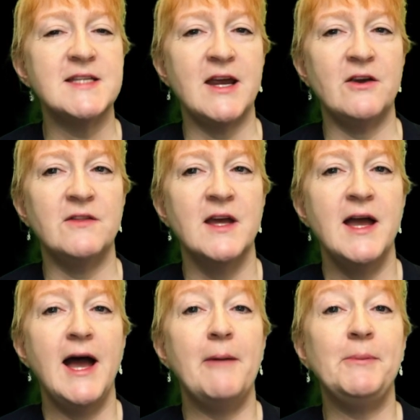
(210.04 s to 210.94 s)
earth,
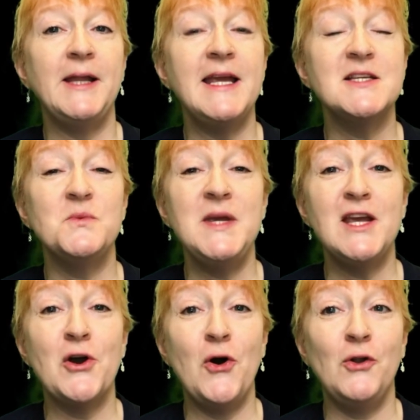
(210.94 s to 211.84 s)
a place we
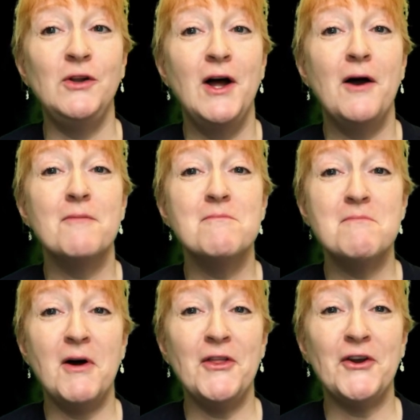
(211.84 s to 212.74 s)
call
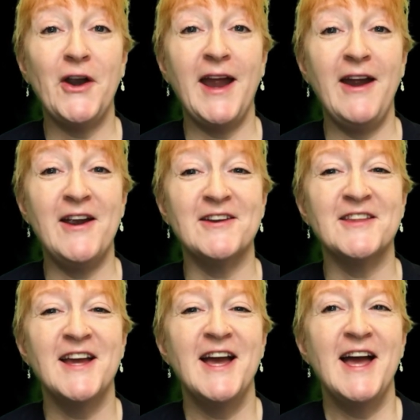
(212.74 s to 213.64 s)
Mother
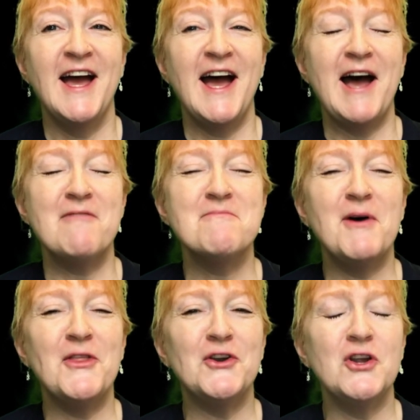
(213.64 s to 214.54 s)
Earth, a
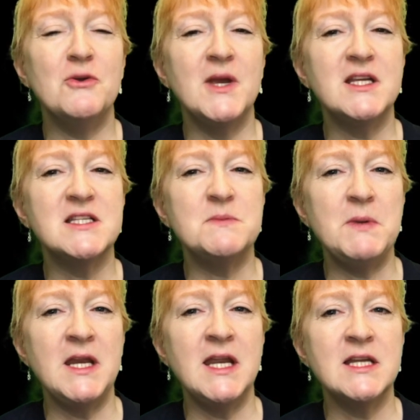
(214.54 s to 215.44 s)
mother who
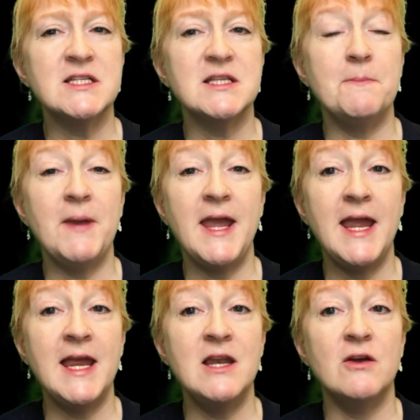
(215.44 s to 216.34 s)
experienced the
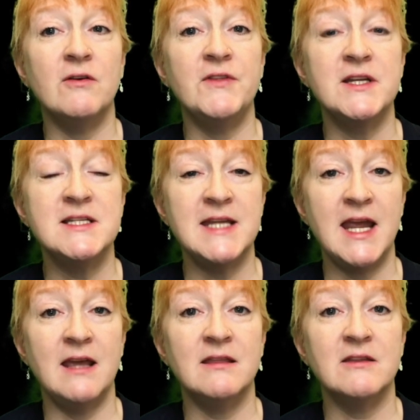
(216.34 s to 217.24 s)
pain of the
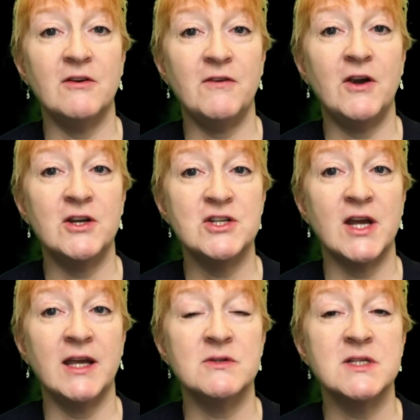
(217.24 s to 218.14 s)
death of her
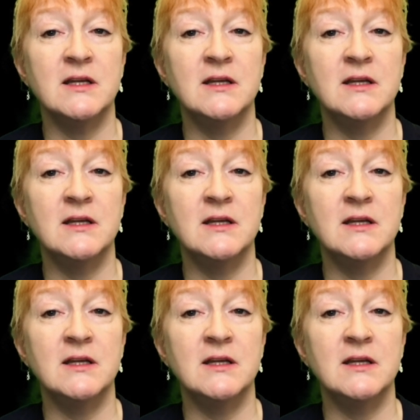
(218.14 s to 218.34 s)
child.